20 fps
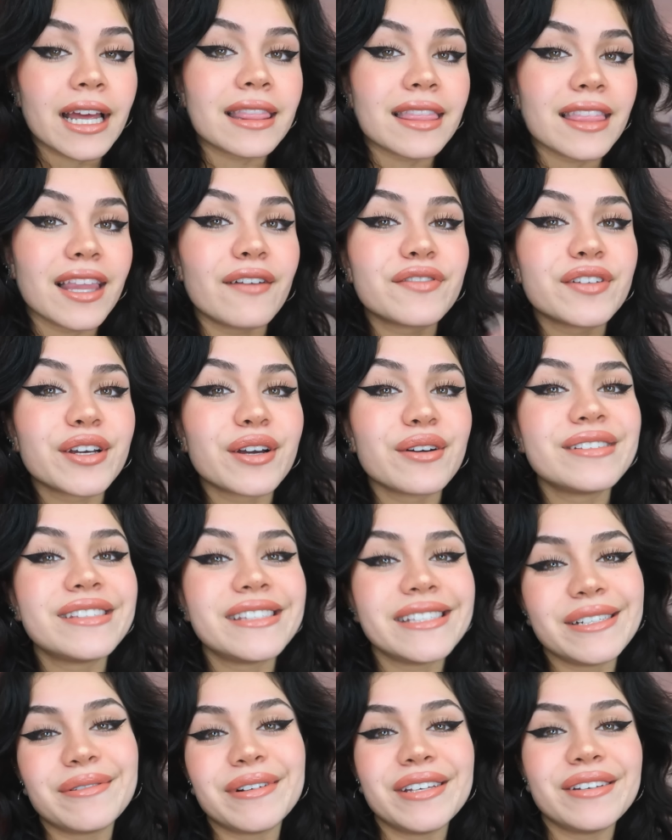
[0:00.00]
I'd love to go
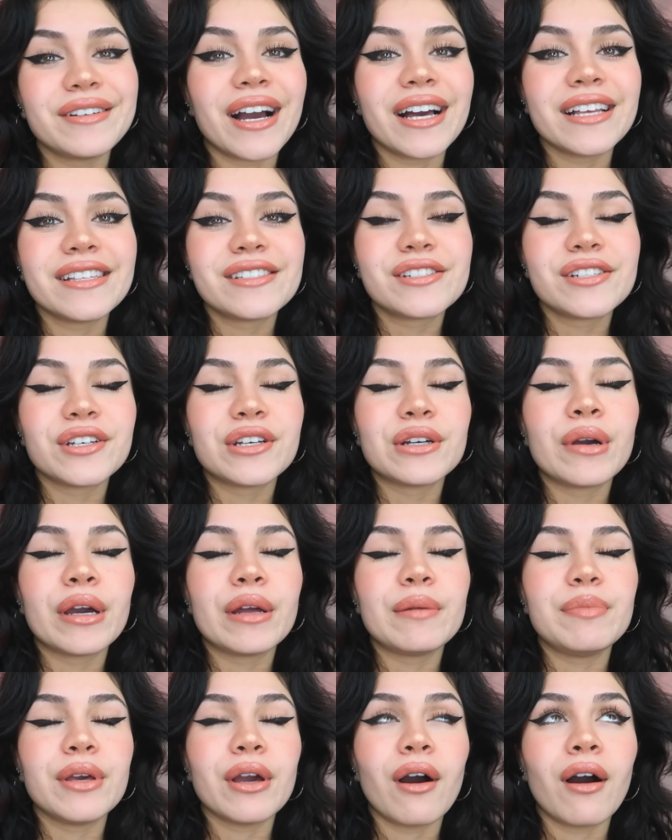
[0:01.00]
see what you guys do.
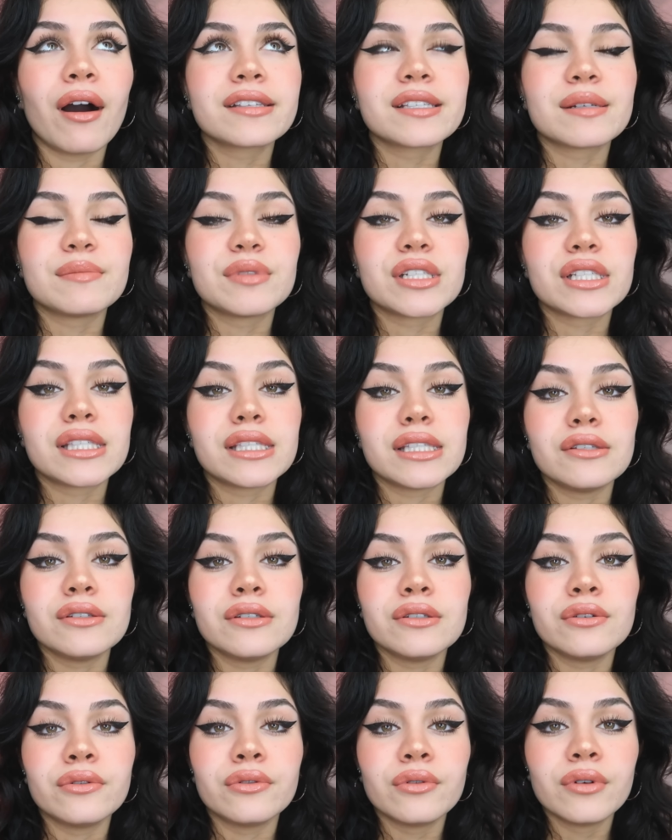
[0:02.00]
It'd be awesome to see
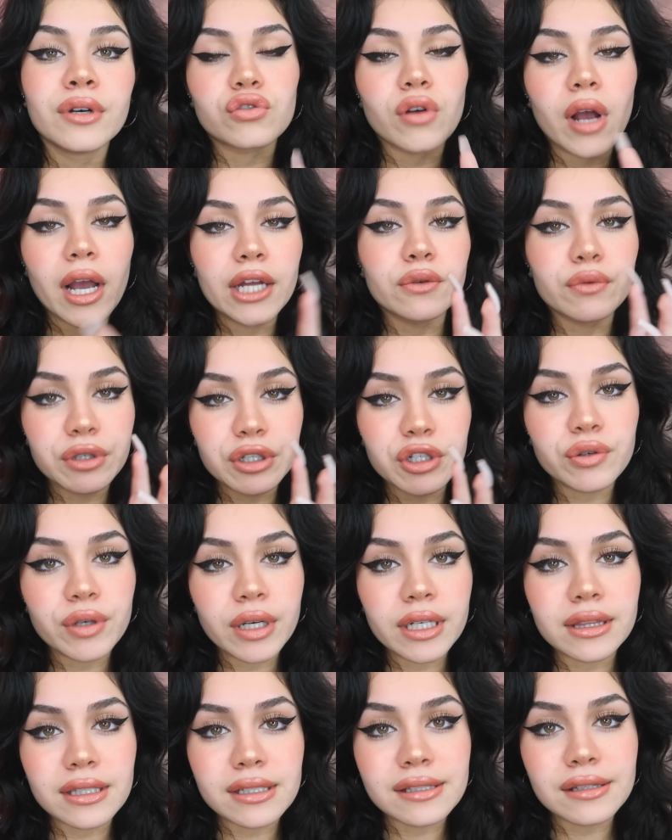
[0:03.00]
you try and
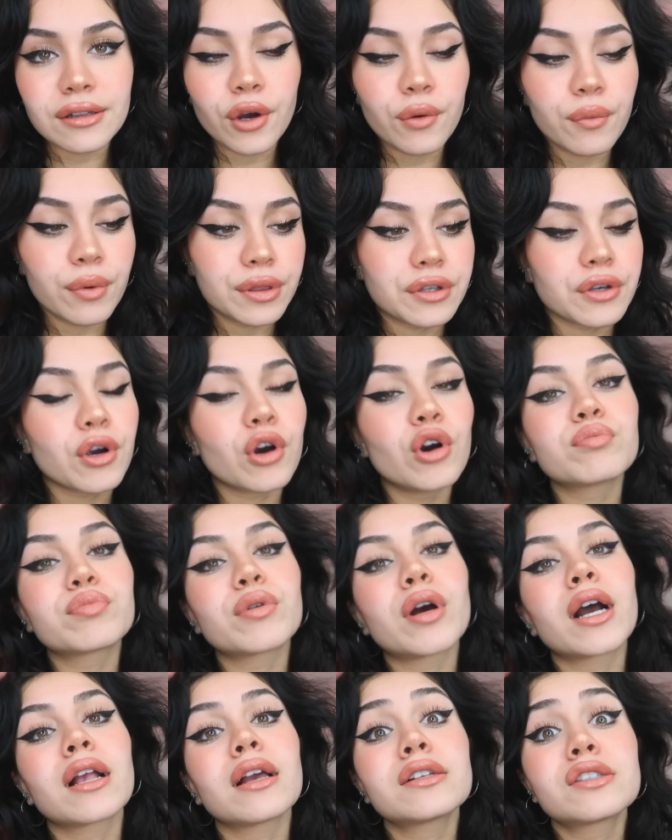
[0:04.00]
recreate this look with your own
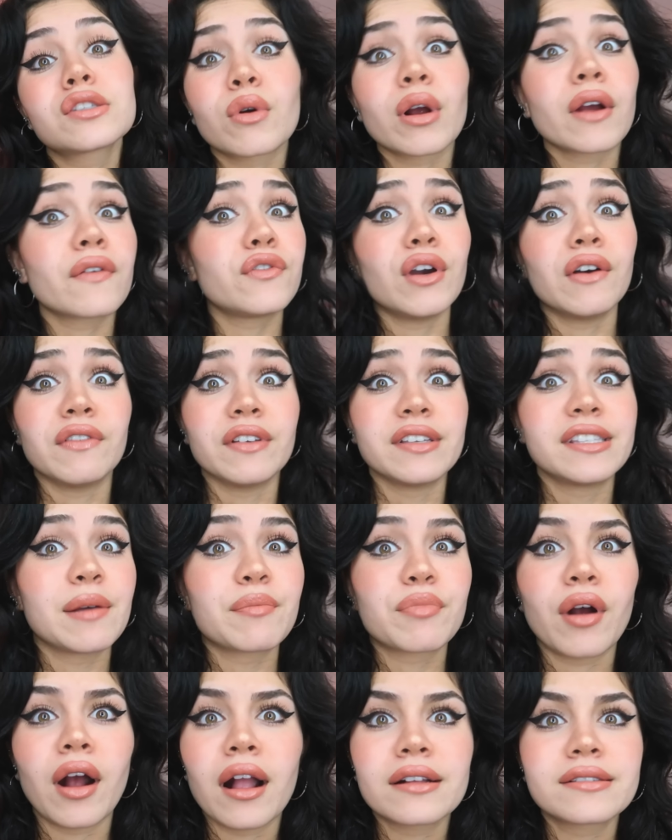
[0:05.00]
products, or if you have the
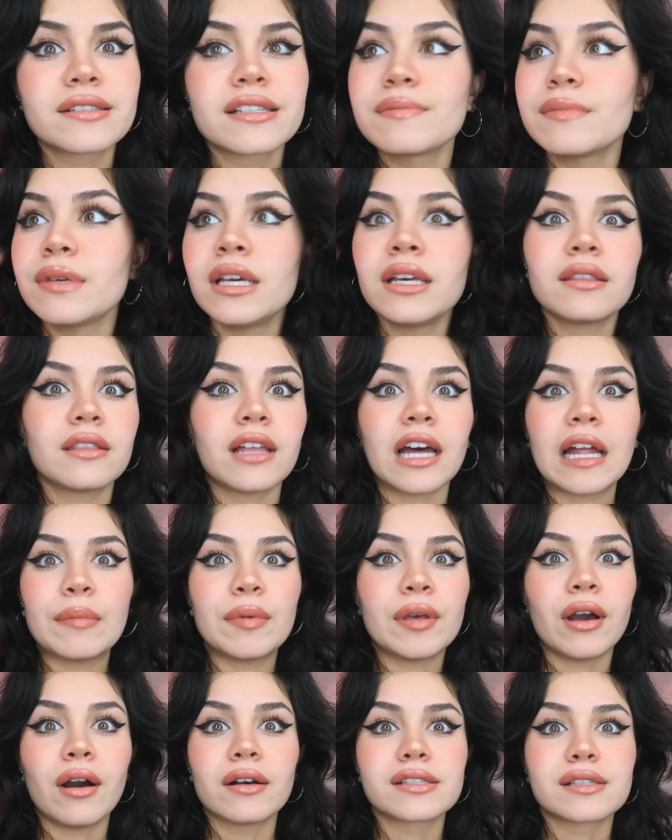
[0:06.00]
same products as me, that'd
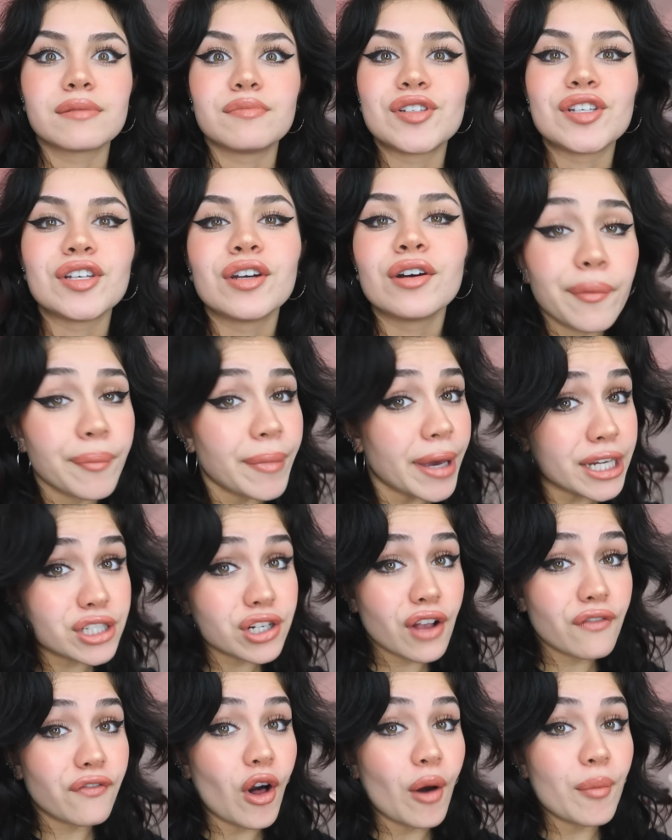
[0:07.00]
be awesome too. Make
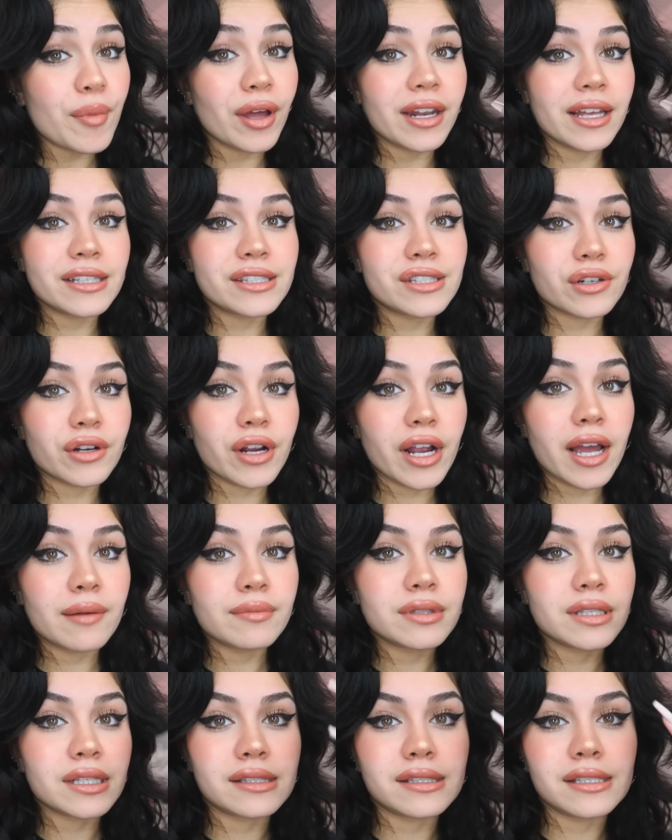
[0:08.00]
sure to follow me on
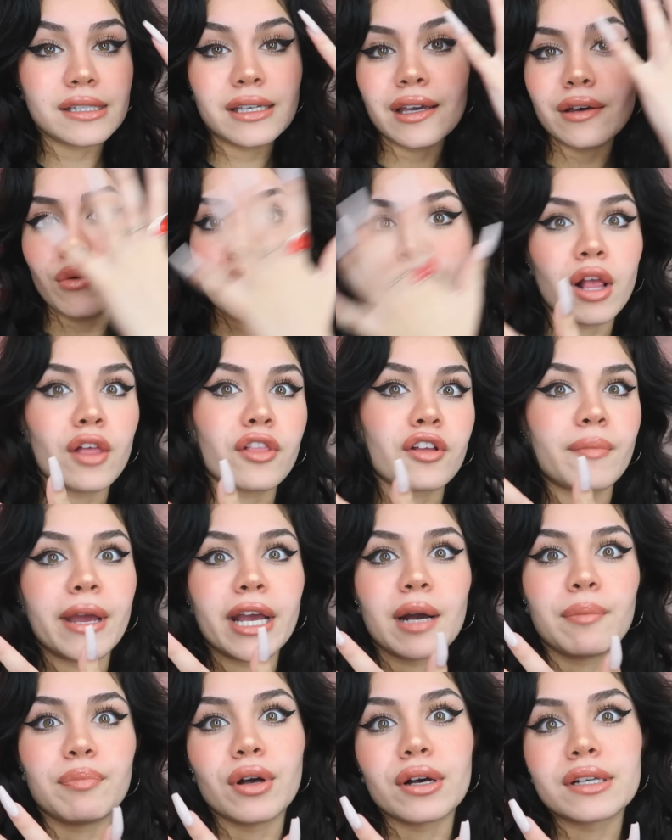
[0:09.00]
Instagram to see what other
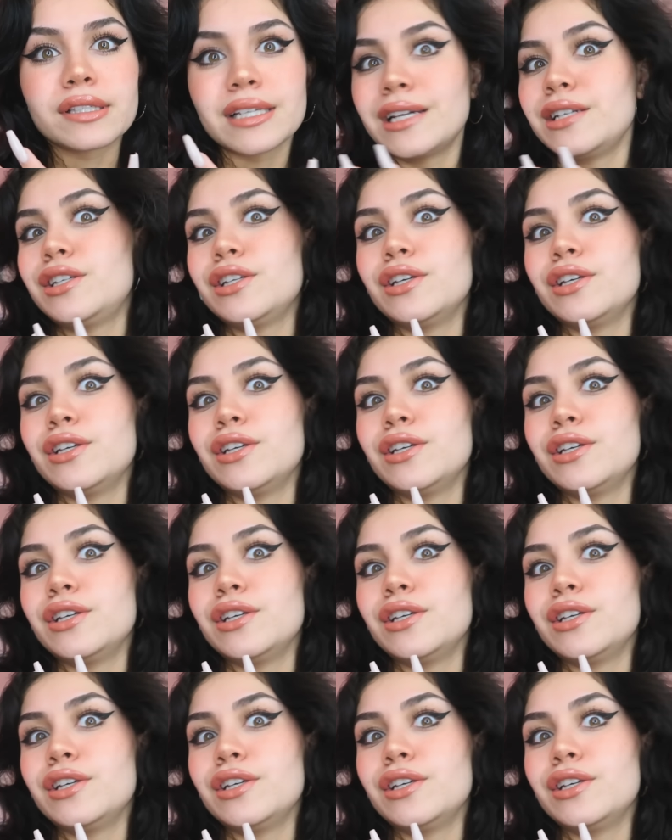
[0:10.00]
makeup looks I